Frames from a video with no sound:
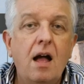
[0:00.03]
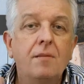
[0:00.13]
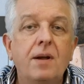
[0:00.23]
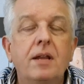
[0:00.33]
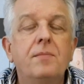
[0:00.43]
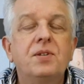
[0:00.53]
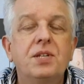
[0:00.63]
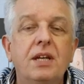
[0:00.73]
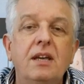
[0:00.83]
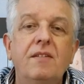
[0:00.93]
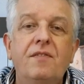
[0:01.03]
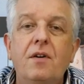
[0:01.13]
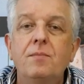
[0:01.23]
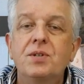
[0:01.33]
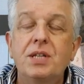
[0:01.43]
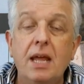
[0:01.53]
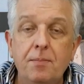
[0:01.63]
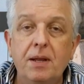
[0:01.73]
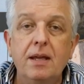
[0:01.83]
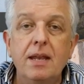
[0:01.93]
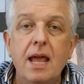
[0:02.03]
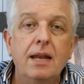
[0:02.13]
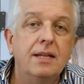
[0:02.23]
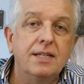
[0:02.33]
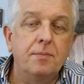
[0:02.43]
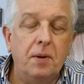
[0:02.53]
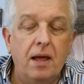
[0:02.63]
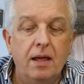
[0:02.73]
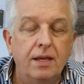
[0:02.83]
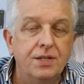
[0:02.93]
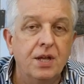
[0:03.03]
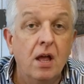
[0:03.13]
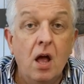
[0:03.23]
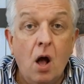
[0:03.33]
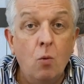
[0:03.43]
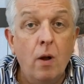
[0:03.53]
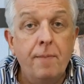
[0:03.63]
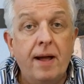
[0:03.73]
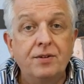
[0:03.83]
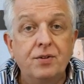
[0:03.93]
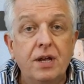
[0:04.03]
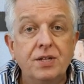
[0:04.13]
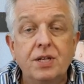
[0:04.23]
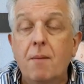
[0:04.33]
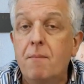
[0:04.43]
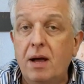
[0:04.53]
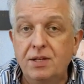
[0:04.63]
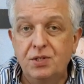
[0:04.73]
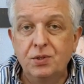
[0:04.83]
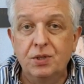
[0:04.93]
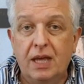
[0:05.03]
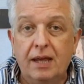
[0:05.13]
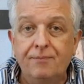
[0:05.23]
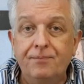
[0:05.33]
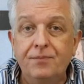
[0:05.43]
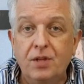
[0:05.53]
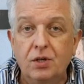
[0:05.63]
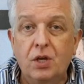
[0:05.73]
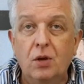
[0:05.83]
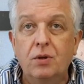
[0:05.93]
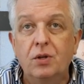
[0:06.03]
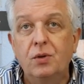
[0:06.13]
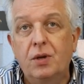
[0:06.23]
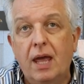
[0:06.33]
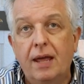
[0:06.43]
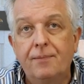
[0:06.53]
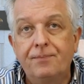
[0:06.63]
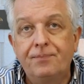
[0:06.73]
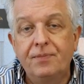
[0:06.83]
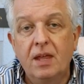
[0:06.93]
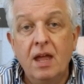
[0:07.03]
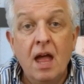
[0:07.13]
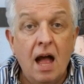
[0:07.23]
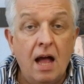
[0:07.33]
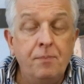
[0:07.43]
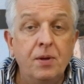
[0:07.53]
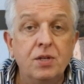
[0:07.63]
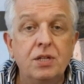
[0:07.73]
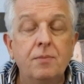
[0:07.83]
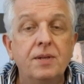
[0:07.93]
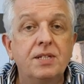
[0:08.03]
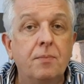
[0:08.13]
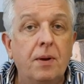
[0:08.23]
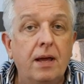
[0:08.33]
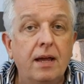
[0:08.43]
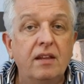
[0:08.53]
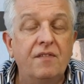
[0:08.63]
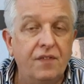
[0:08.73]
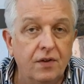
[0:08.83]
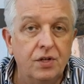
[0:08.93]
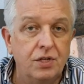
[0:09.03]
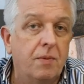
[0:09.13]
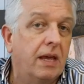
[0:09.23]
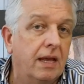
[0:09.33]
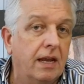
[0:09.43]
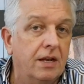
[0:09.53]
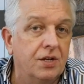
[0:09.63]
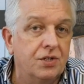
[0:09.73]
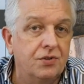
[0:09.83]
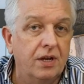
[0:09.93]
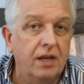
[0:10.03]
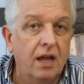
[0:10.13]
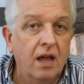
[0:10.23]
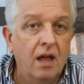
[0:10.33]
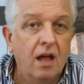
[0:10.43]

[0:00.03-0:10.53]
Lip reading: Hi, my name's Steve from Stapling and Nailing Supplies. Our web address, mytoolkit.co.uk. I personally have been supplying the furniture making industry